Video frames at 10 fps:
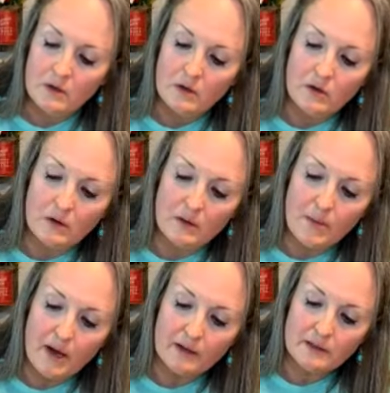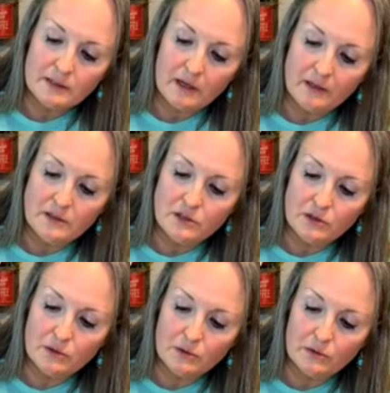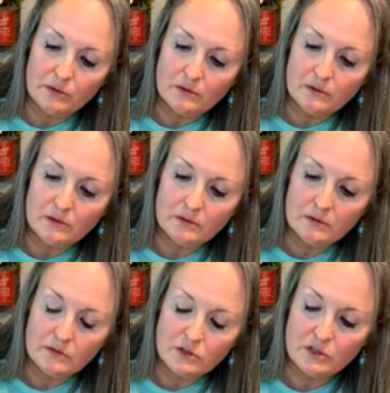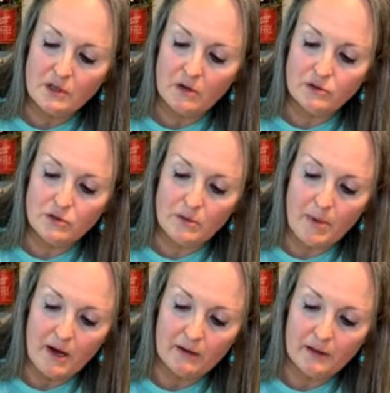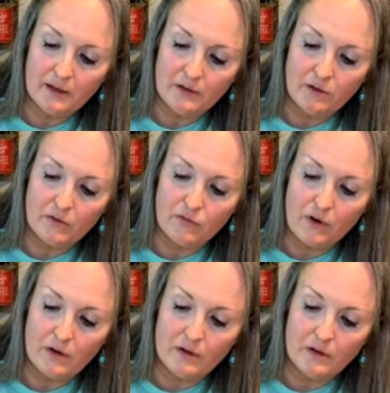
on the back side too. I'll do the back like I do the front.